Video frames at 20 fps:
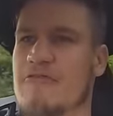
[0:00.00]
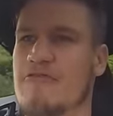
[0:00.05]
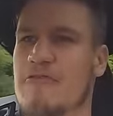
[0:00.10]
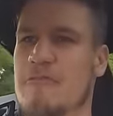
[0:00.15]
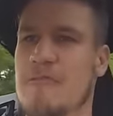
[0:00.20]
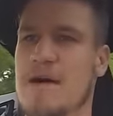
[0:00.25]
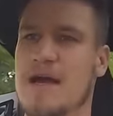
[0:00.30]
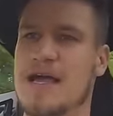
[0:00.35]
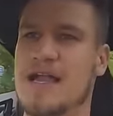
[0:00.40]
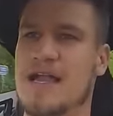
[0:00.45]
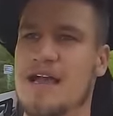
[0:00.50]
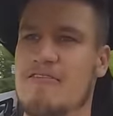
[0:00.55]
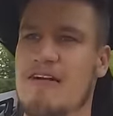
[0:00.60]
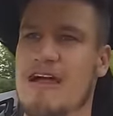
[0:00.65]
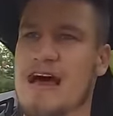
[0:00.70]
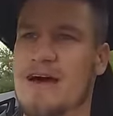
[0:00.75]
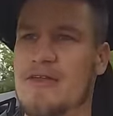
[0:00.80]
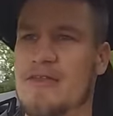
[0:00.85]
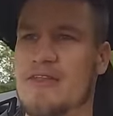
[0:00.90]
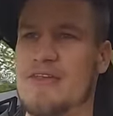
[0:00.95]
from mucking
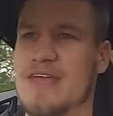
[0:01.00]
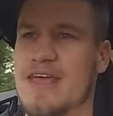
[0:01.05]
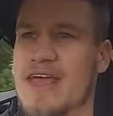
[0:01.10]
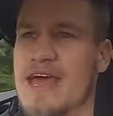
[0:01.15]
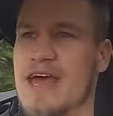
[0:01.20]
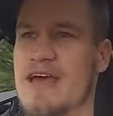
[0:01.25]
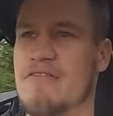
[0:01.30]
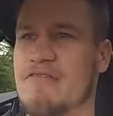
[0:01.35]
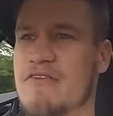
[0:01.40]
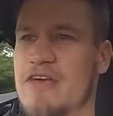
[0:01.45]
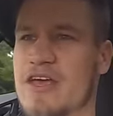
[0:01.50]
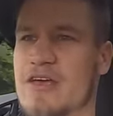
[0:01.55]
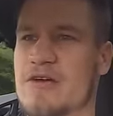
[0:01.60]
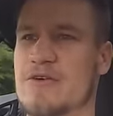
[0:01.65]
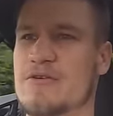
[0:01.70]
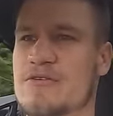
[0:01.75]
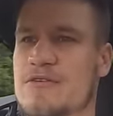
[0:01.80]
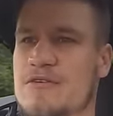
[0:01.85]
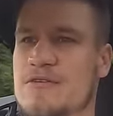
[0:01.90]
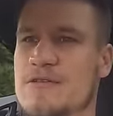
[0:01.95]
around on the airfield